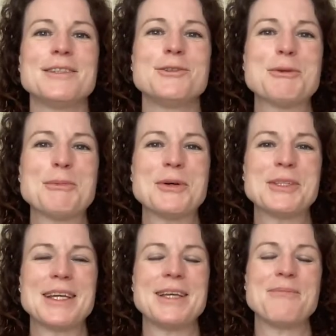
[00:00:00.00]
into your
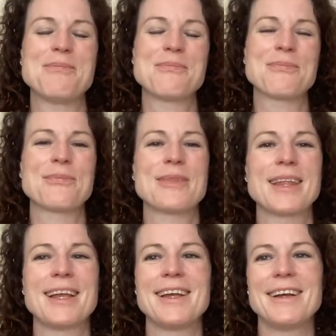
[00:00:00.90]
body.
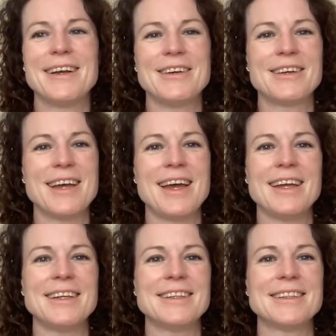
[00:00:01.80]

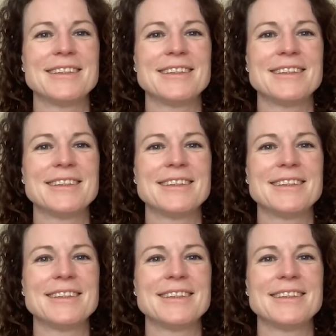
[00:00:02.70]
Okay.